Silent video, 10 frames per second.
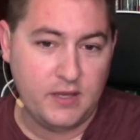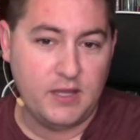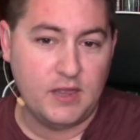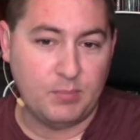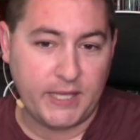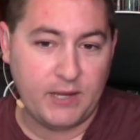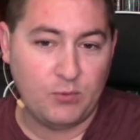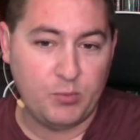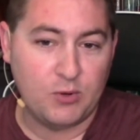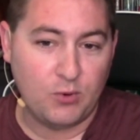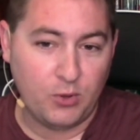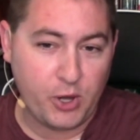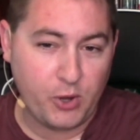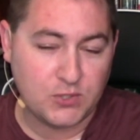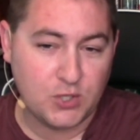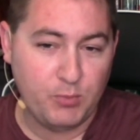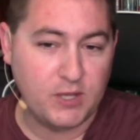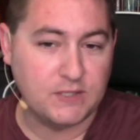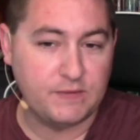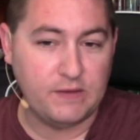The plan will be a roller coaster
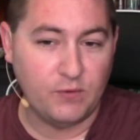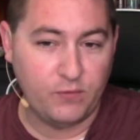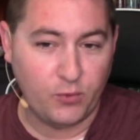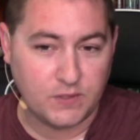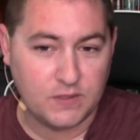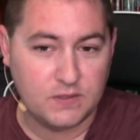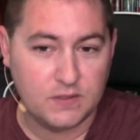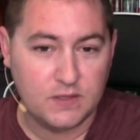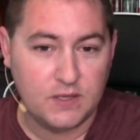because of evil forces,